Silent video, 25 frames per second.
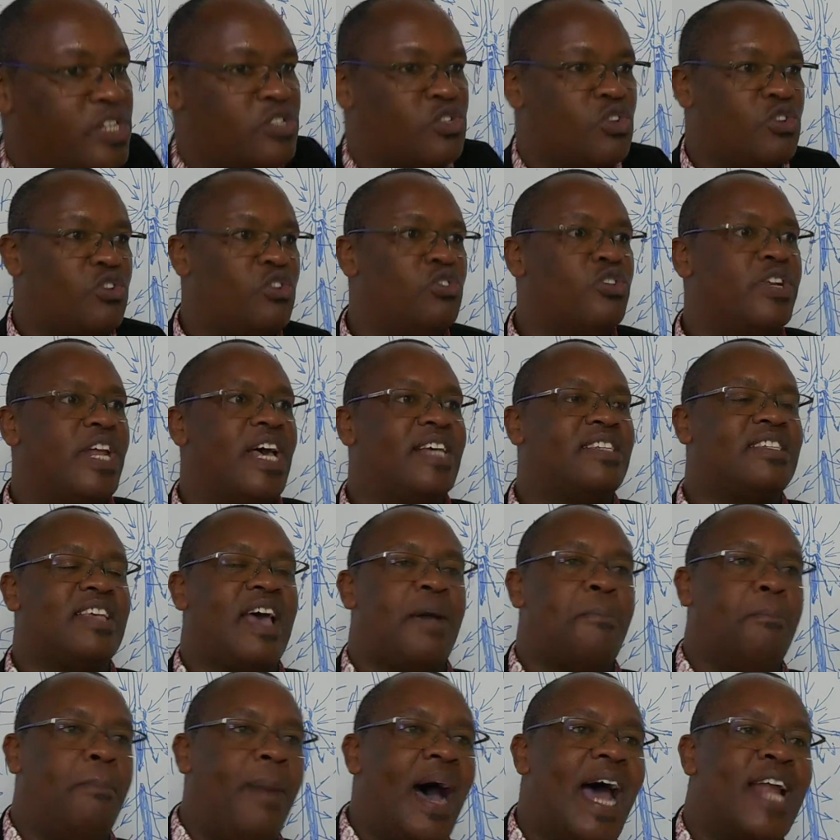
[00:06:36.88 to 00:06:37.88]
is also known as
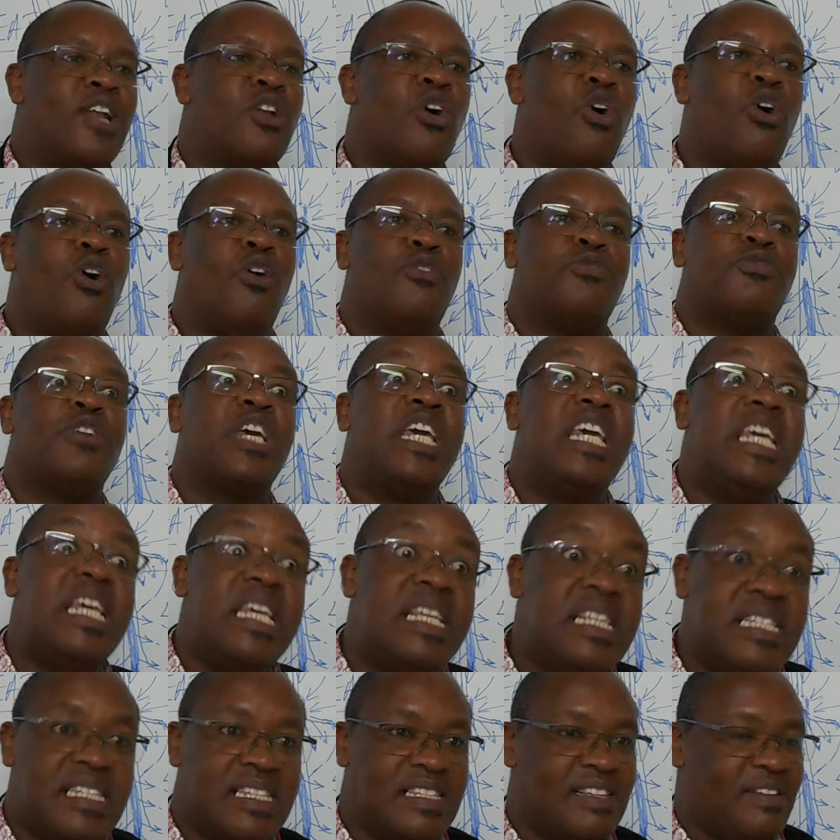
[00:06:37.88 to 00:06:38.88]
bundle of
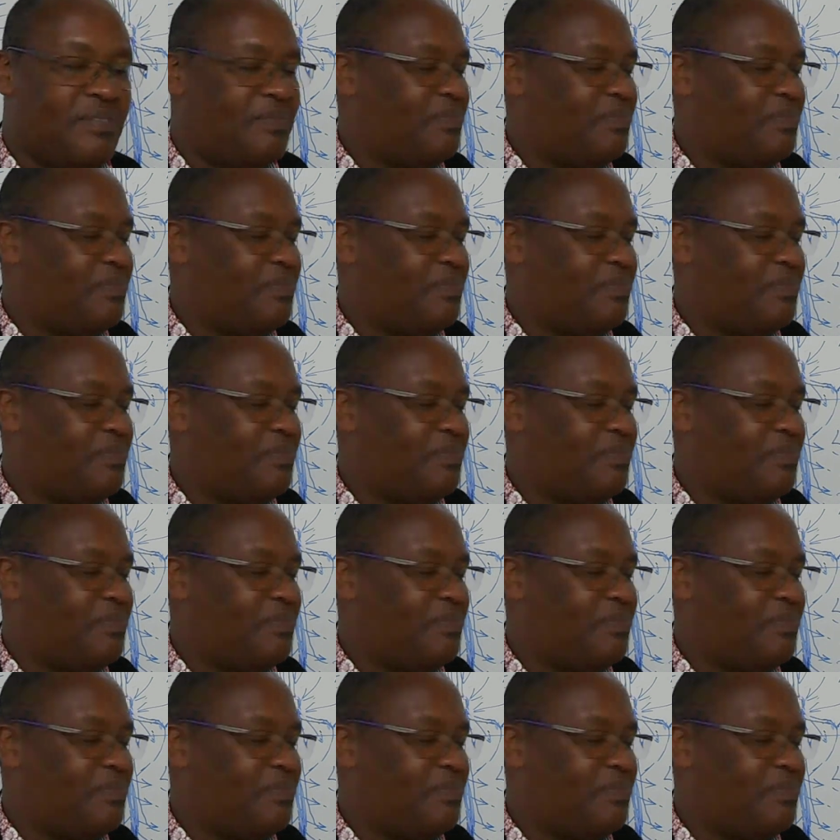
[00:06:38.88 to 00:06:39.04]
His,